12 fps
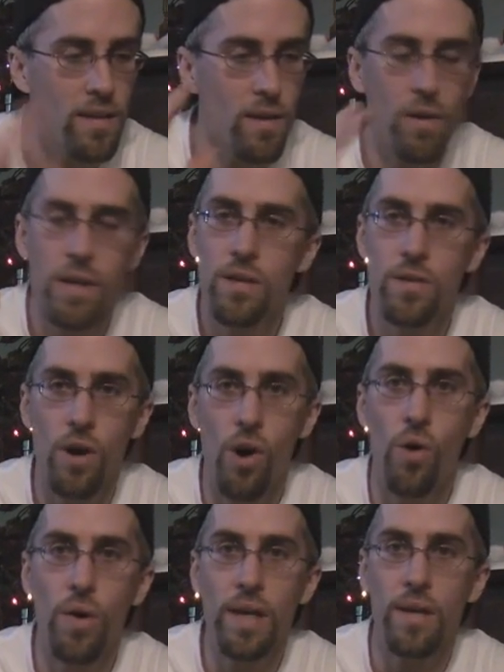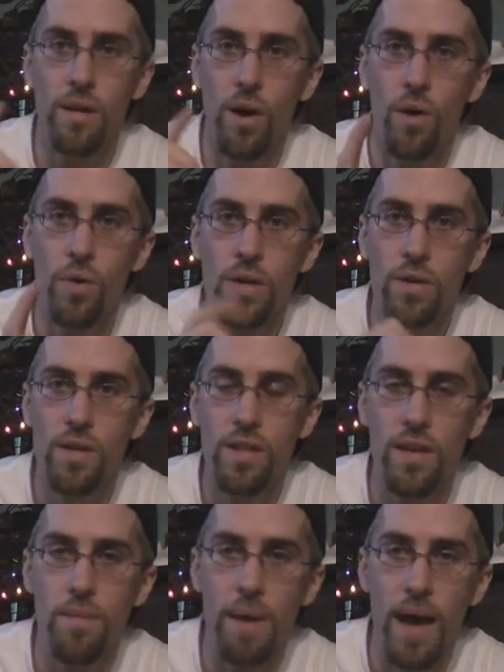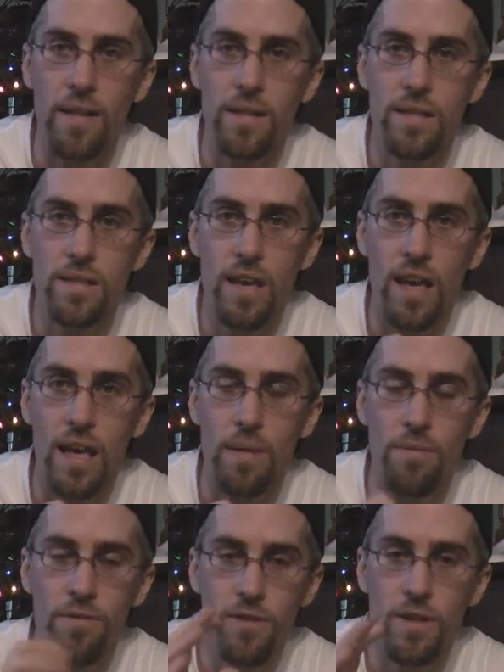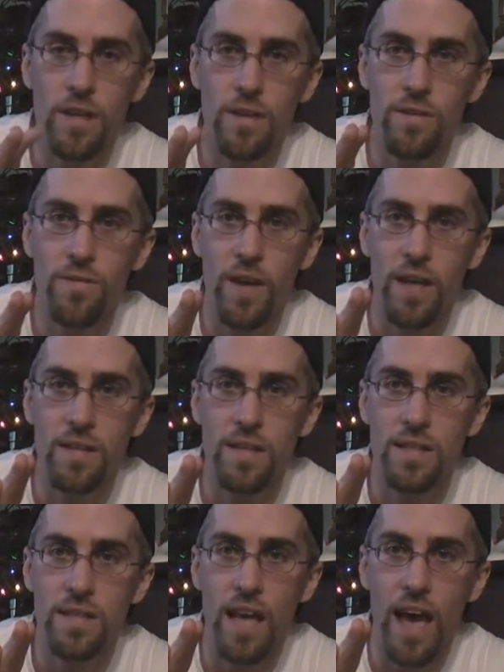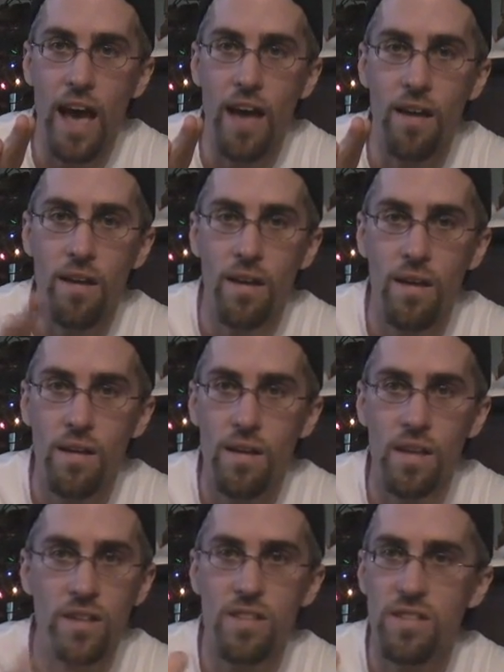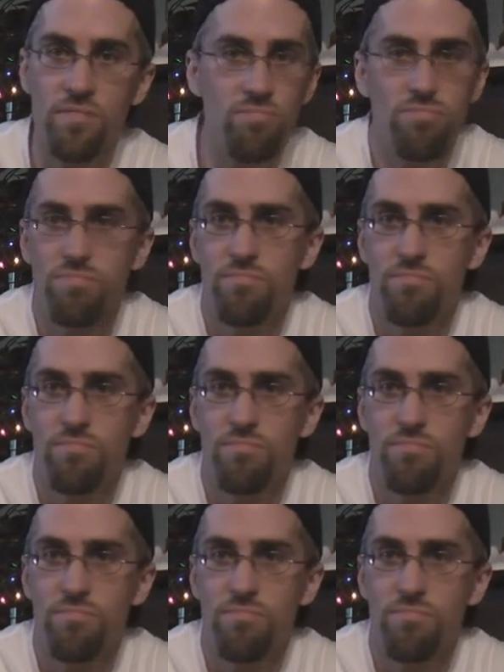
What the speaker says: the only good thing about this game for Eagles fans is that it just